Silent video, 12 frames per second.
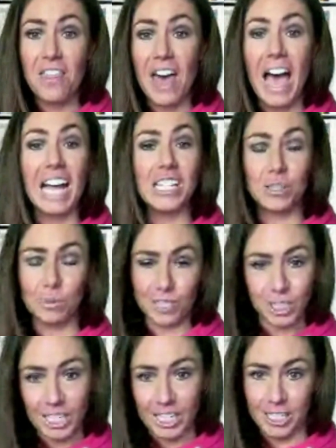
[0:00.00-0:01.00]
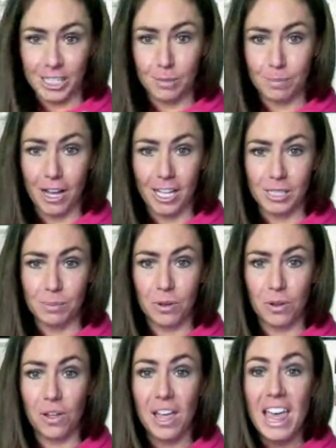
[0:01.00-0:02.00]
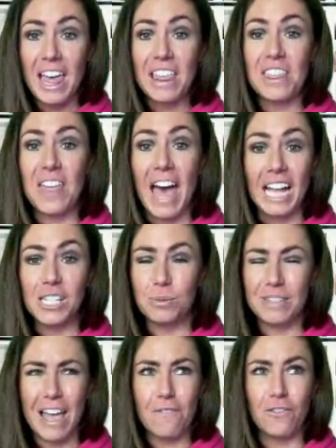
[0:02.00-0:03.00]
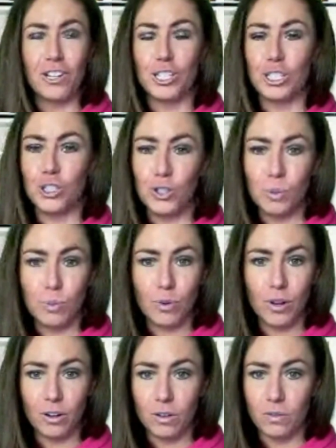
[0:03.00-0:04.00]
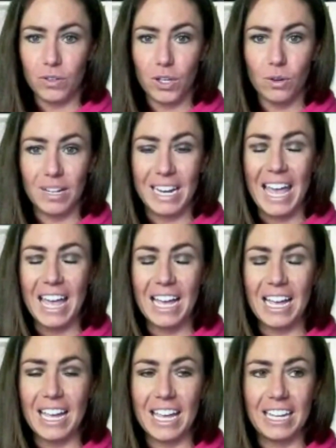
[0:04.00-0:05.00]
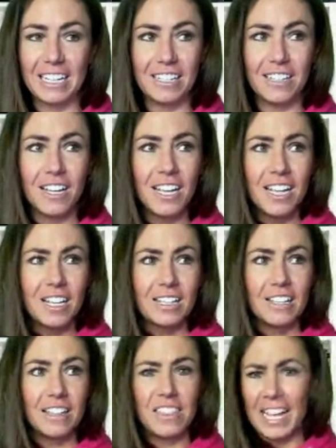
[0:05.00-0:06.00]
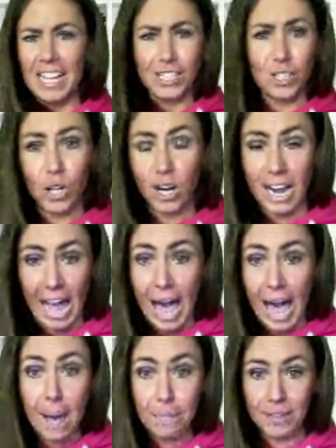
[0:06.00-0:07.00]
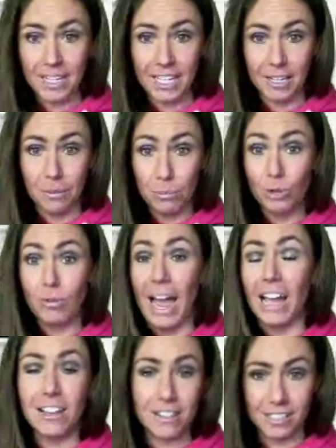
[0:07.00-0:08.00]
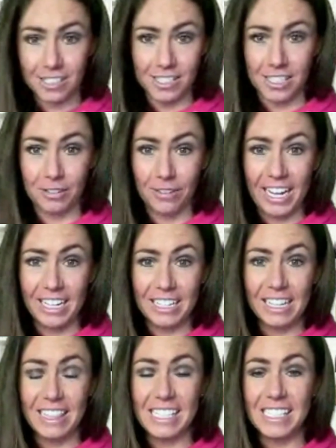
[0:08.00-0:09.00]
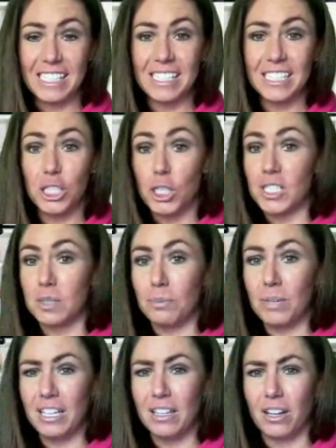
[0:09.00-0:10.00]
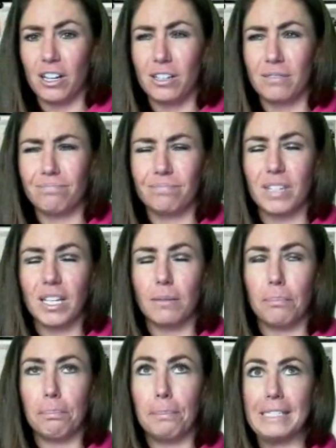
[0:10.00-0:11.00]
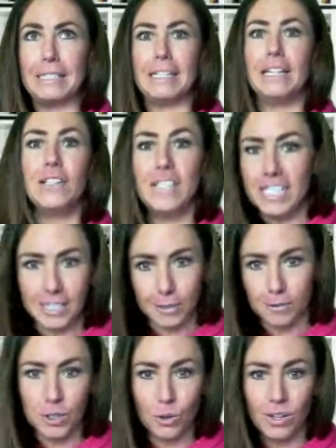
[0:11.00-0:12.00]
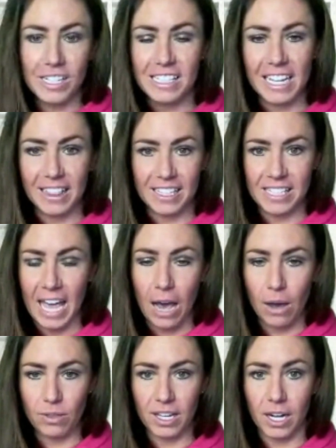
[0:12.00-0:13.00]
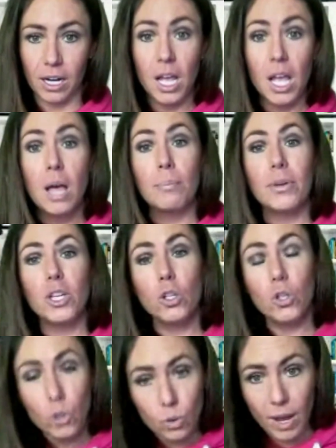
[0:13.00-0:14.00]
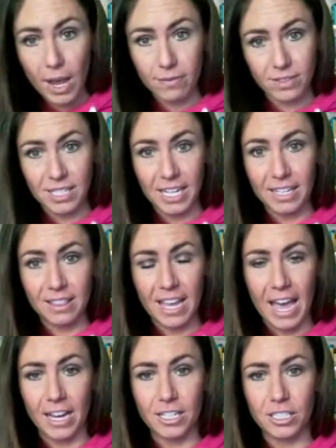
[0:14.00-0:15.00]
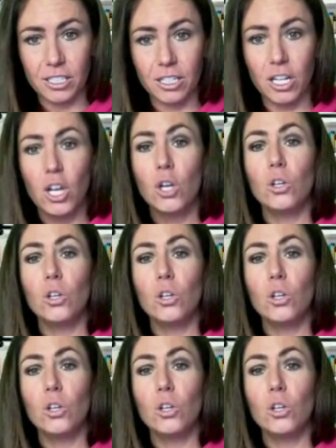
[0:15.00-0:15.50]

that's when change is possible. That's when that version 2.0 of you and and things start happening miraculously, right? This isn't just me. There bazillions of stories like this out there, but you have to take the action